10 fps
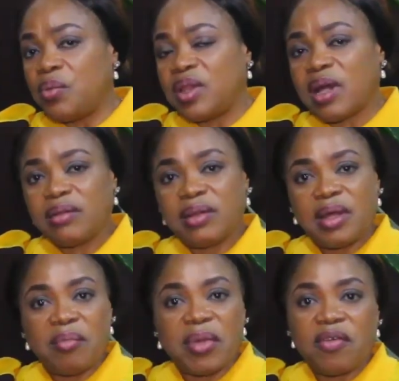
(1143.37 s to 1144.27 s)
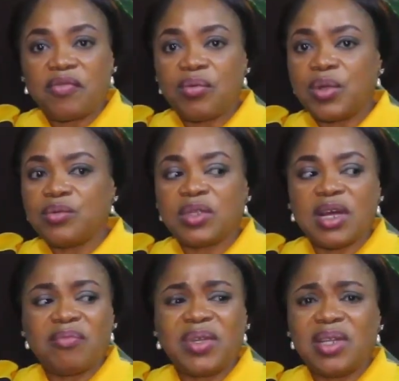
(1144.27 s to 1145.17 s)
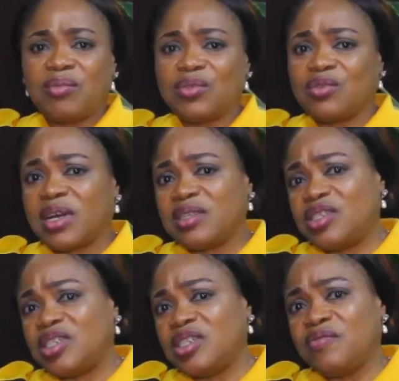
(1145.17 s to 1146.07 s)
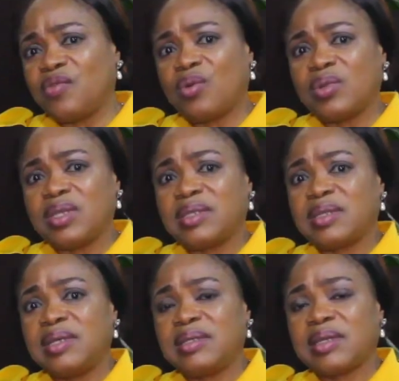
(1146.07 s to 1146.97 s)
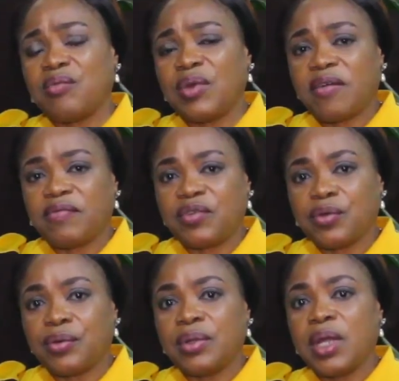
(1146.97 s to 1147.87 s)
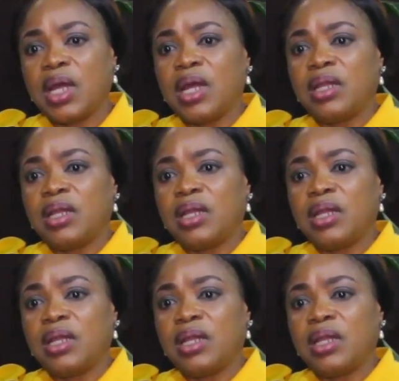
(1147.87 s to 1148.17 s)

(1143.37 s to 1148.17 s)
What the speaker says: Without them, AfriWomen would have been able to achieve all these things that we have done.